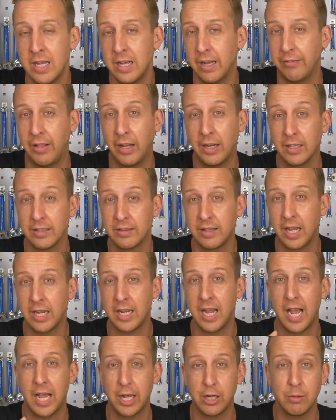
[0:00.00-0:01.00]
At the end of the day,
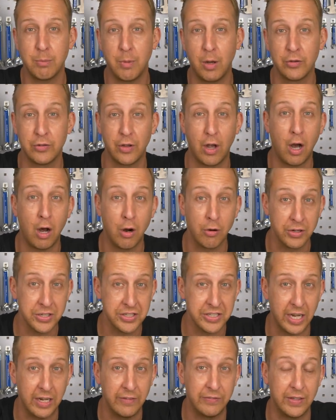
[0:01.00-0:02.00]
handlebars are a
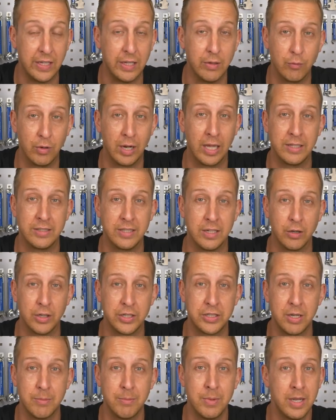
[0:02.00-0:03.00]
safety related
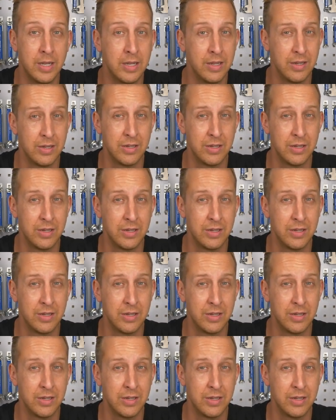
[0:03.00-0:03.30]
item.